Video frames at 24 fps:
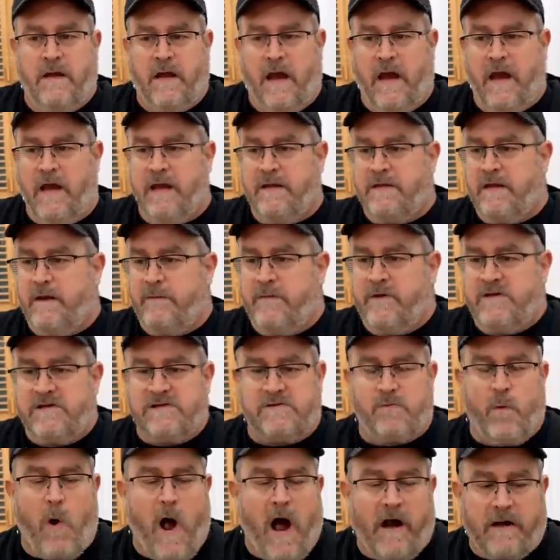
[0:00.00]
And they'll be
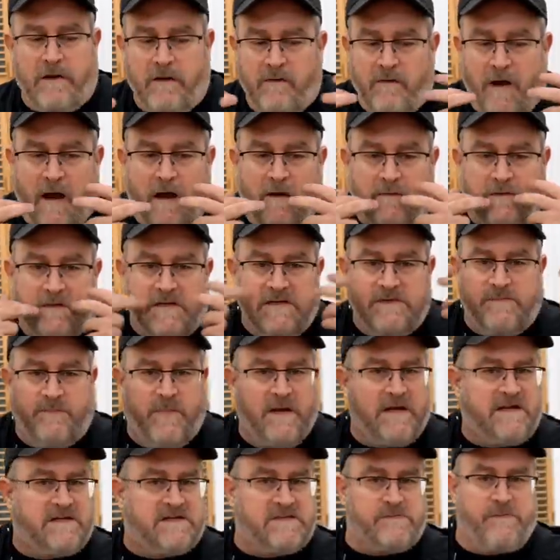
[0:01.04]
just walking around with these
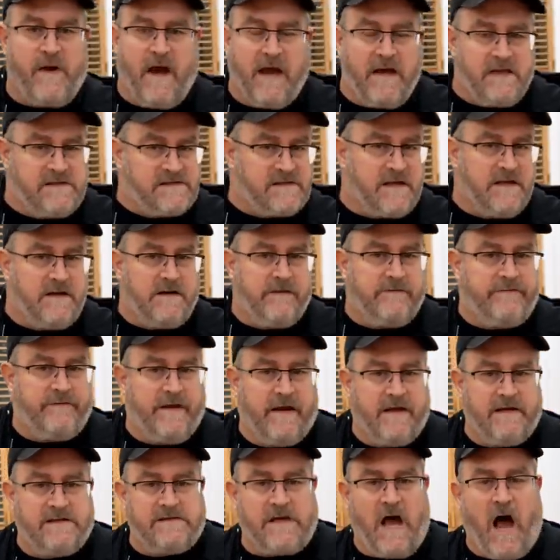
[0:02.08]
big smiles on their
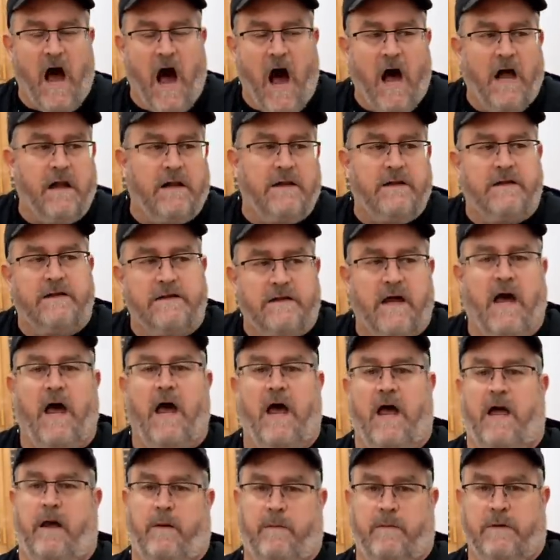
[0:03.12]
face all the
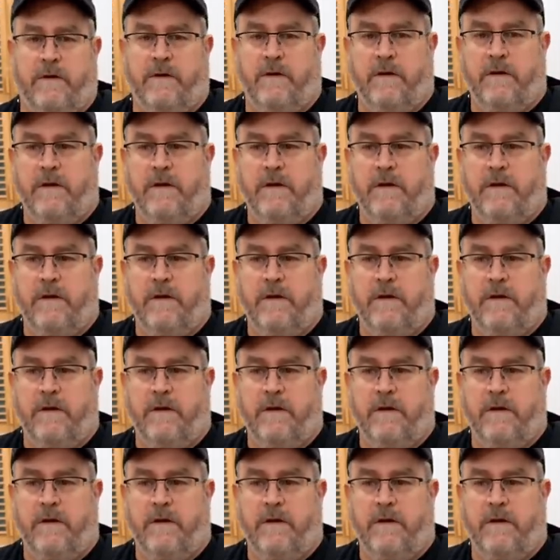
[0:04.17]
time.